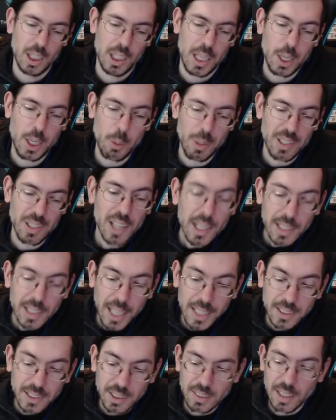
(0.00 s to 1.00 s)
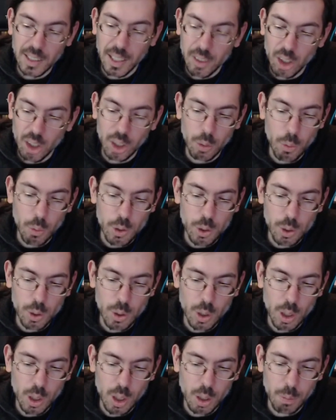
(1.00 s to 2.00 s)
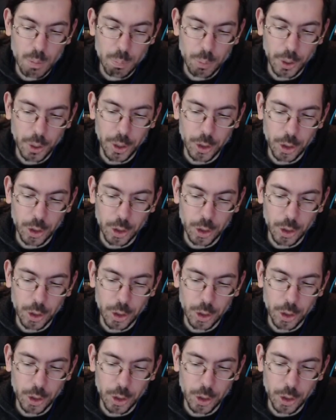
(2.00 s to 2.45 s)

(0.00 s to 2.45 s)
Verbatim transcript: Anyways, I liked it. I thought it was pretty